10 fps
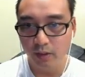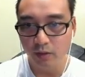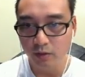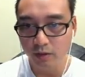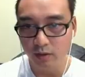
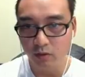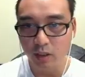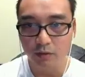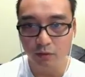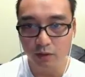you still
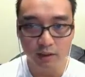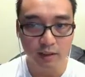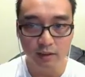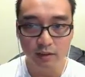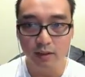offer the
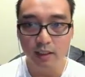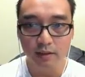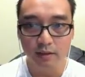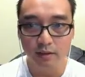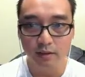second
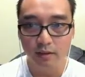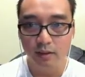class.